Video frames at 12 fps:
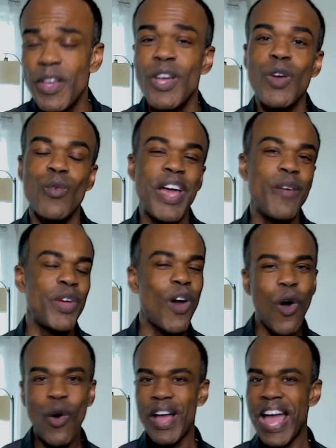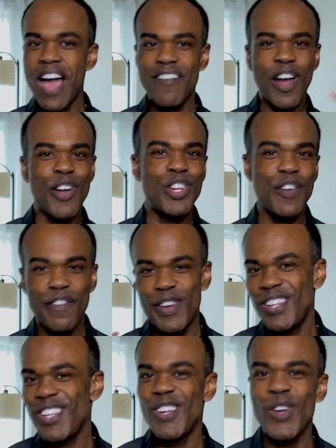right? We all have our
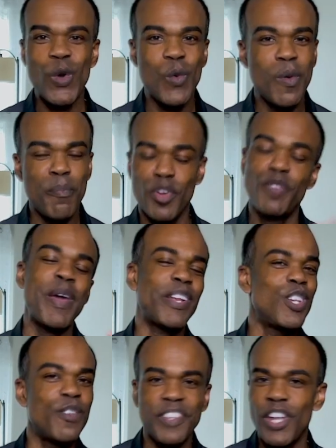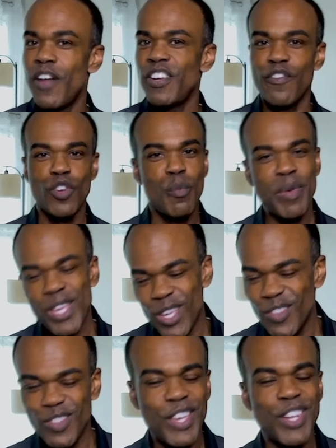different, you know, perspectives and our different
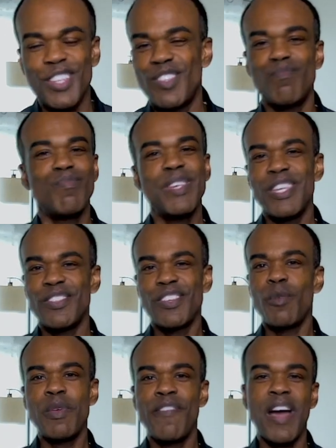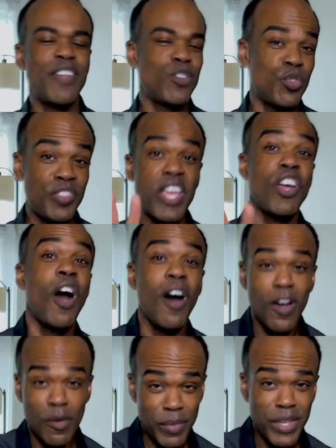opinions, and it's gonna be fine. So stay
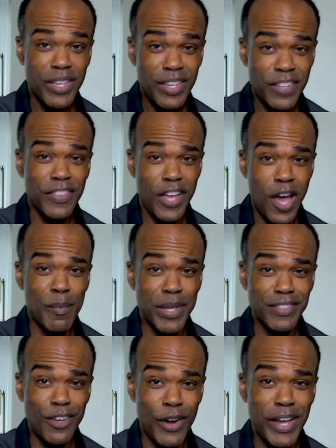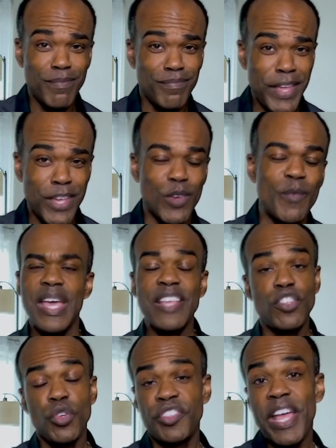calm in the comments, all right? Thank you. And
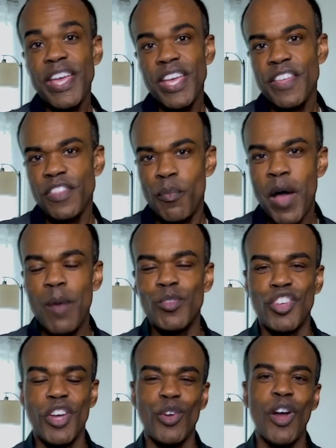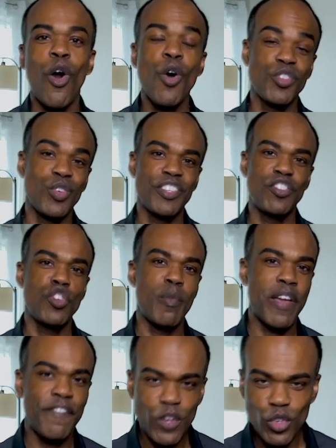so staying in the pop genre, I'll also listen to
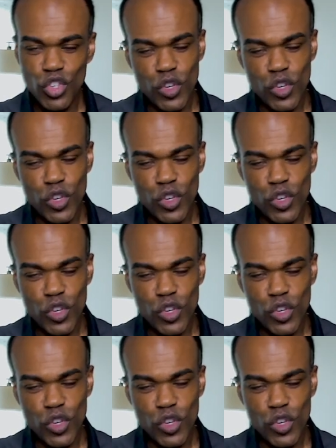My Future